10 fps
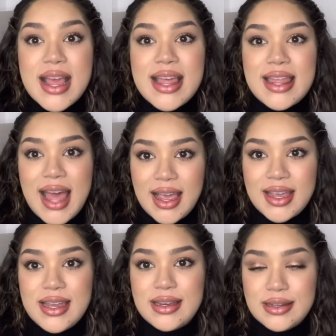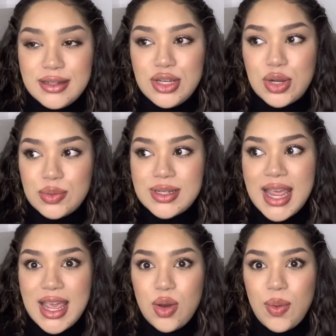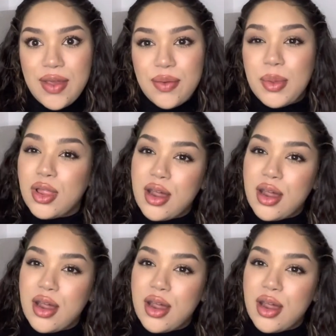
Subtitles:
that can, you know, take away from a lot